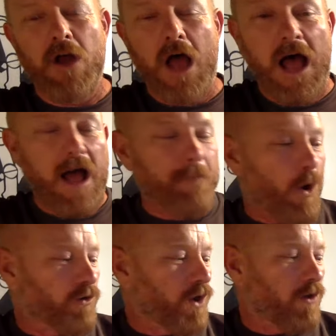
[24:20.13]

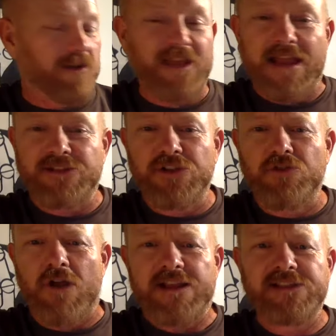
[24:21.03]
on holiday to
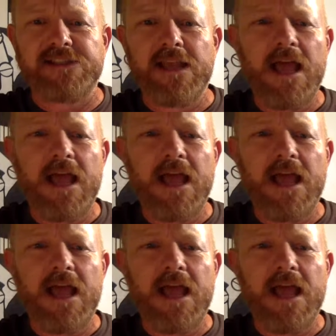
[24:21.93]
Greece,